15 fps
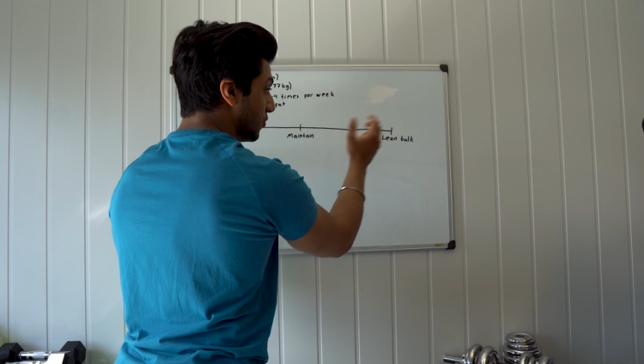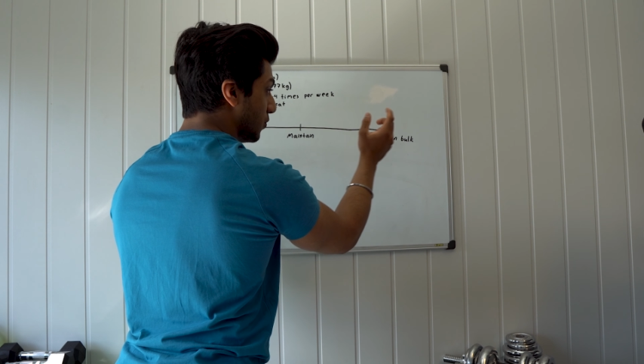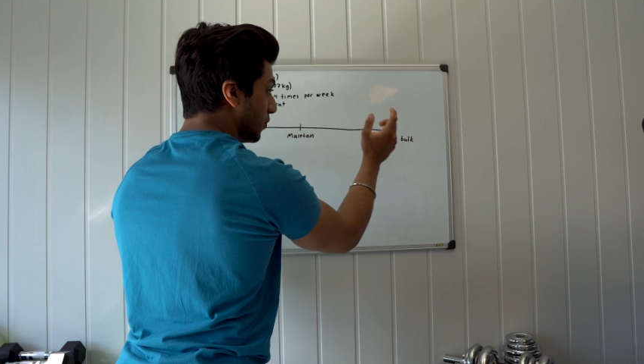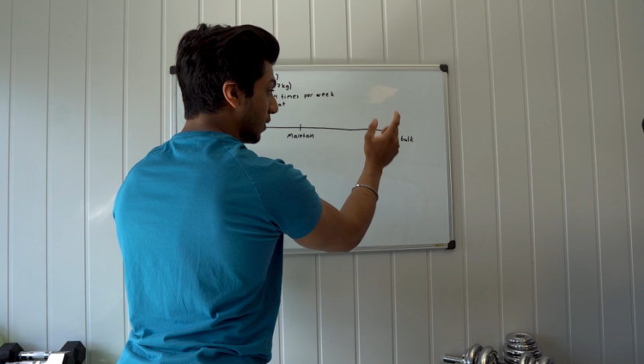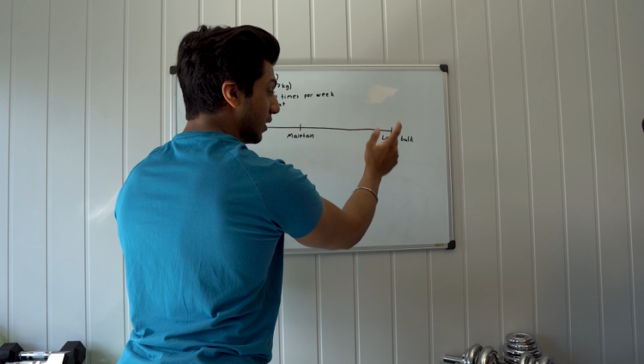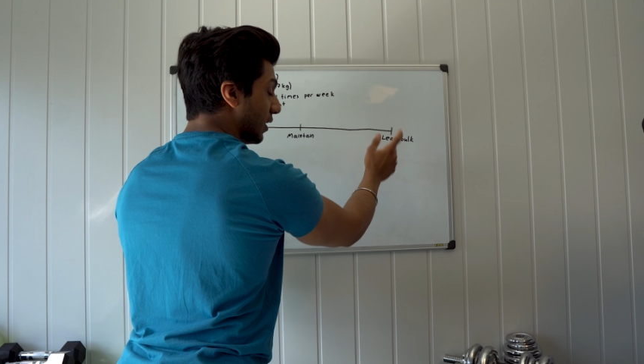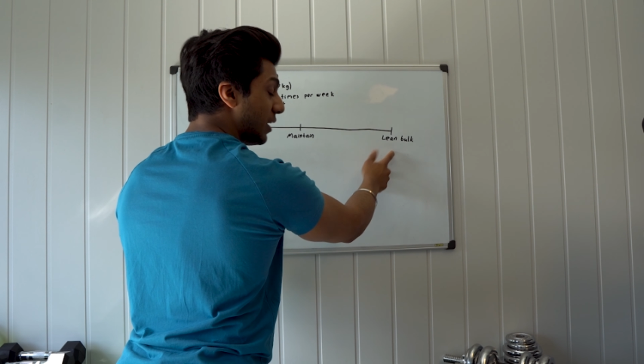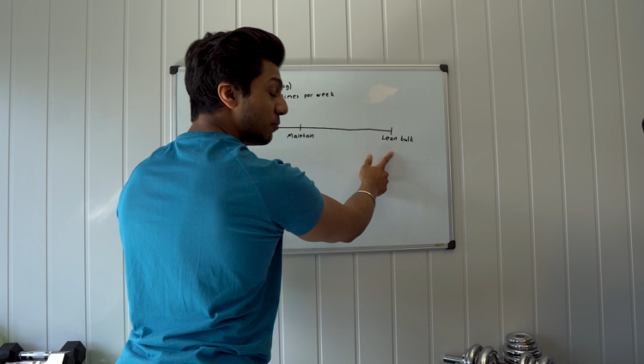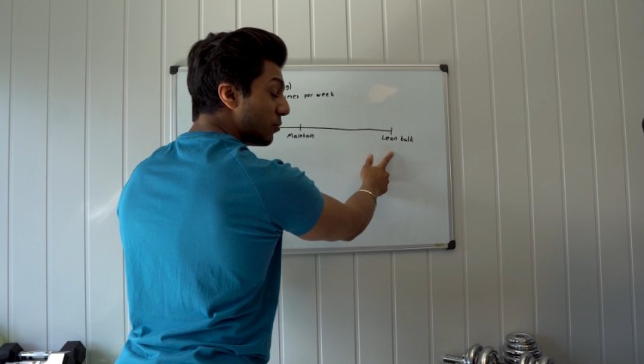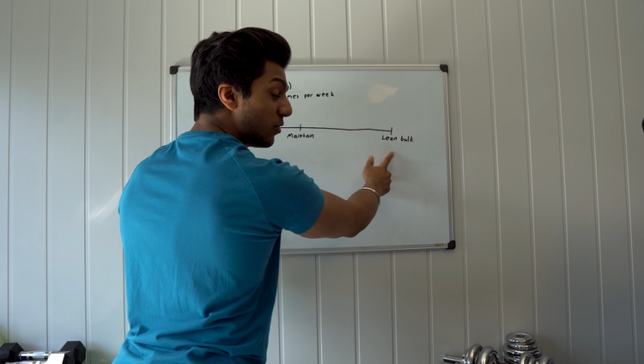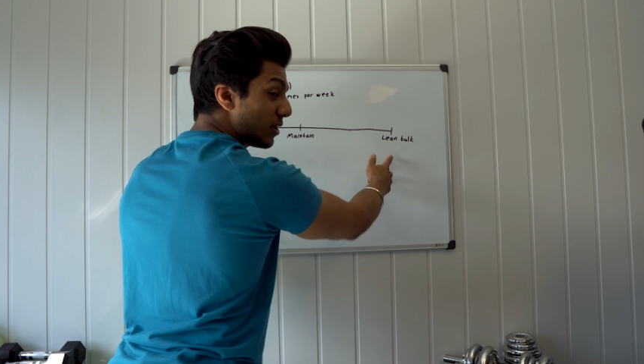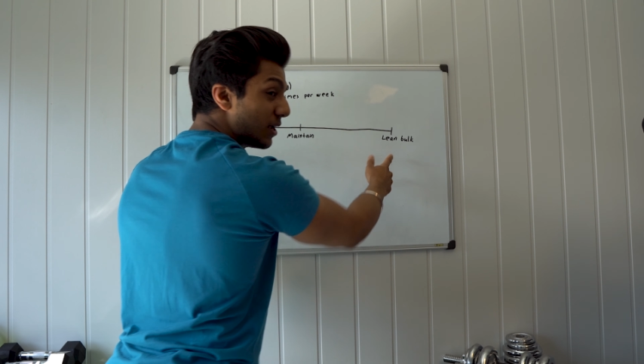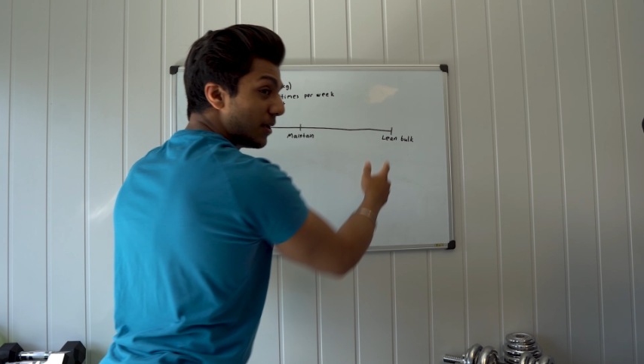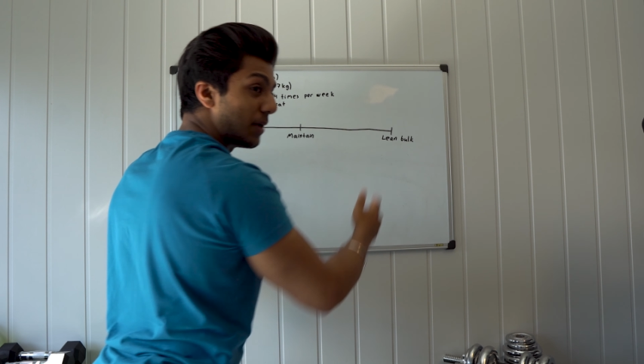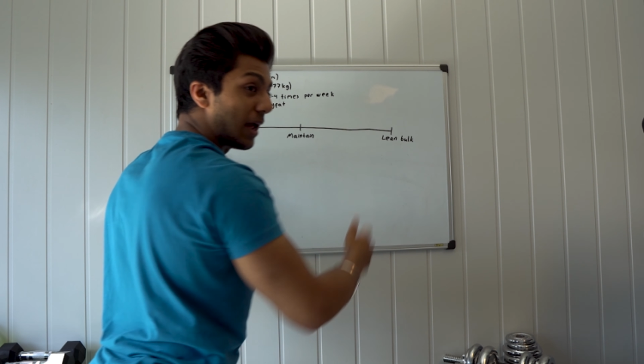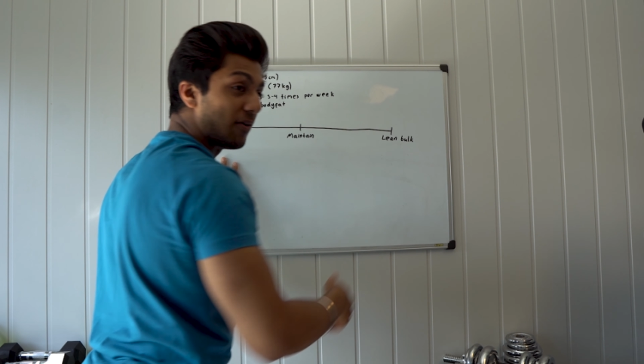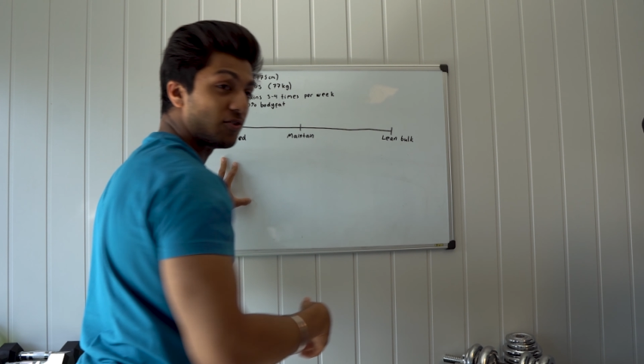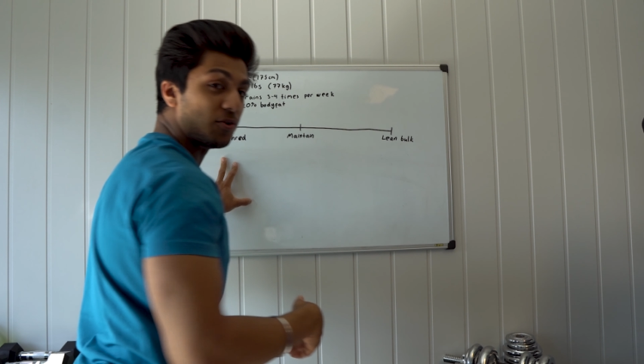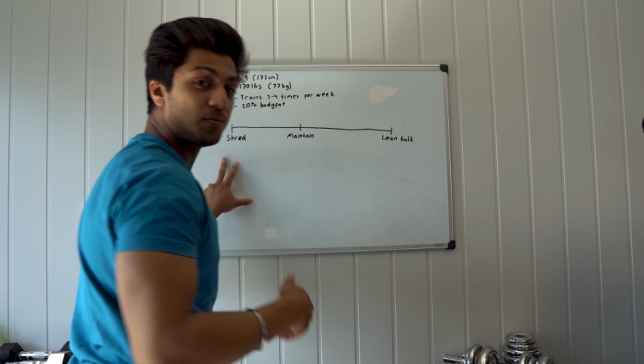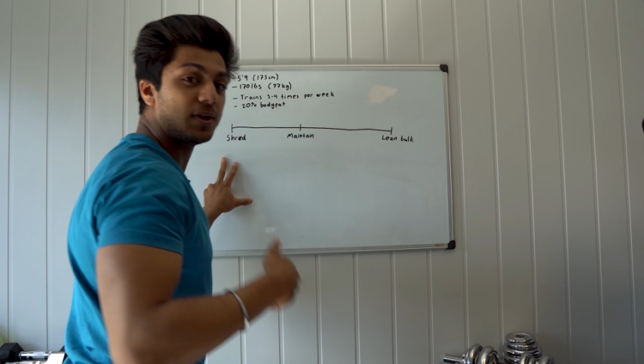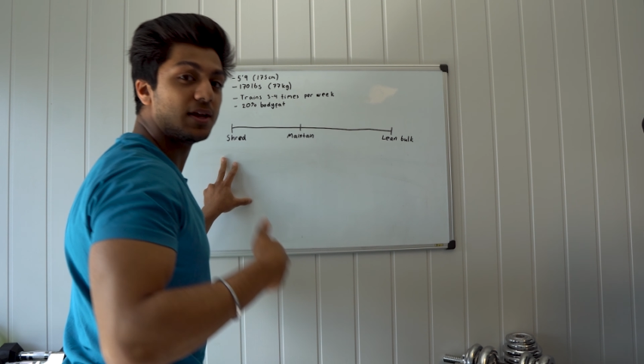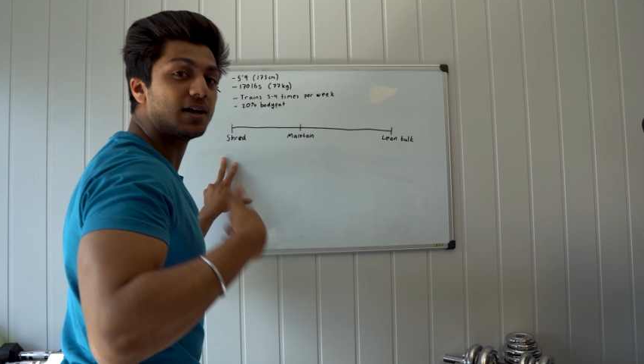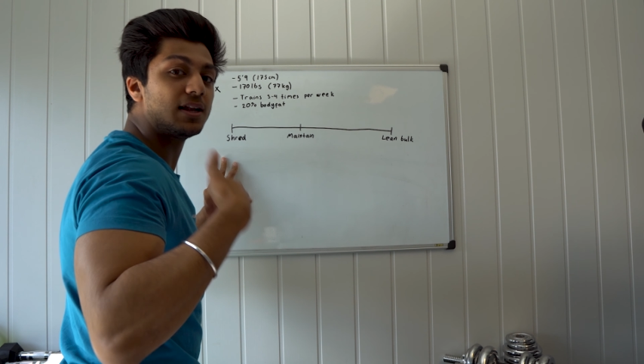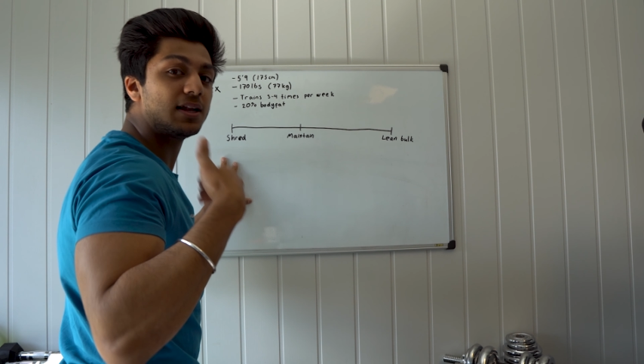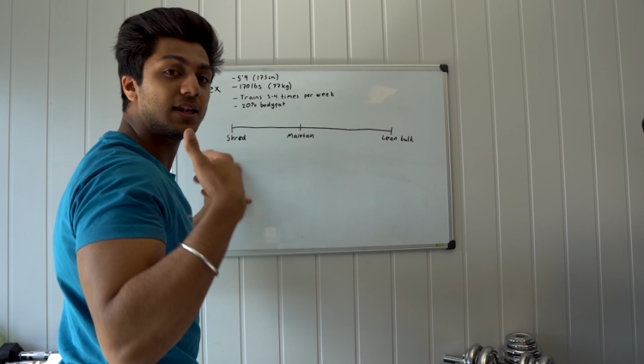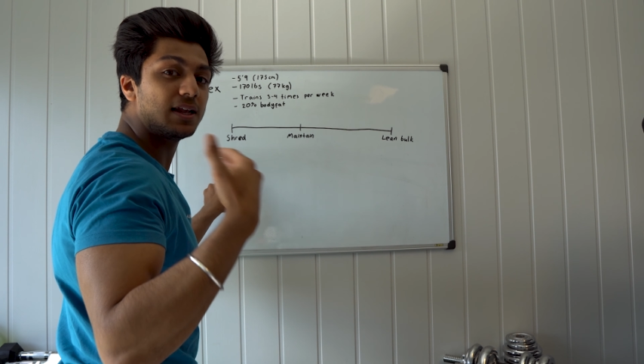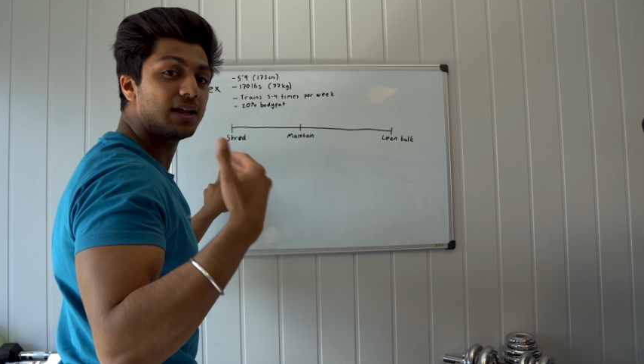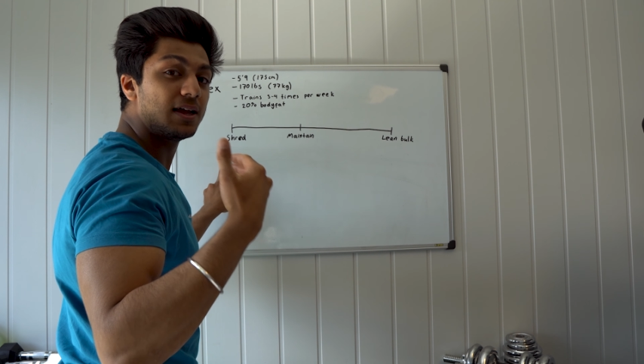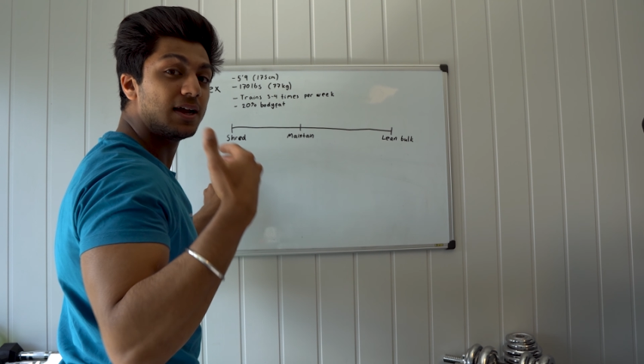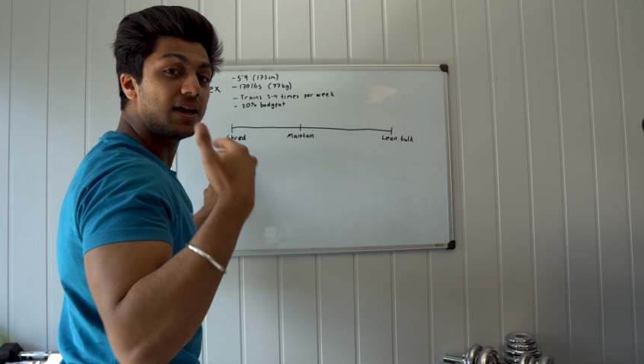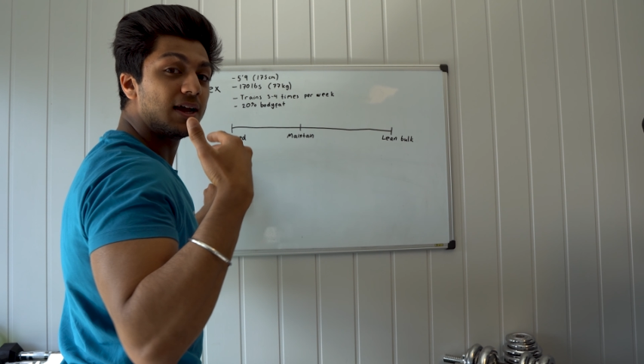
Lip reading: do a lean bulk, you have to be a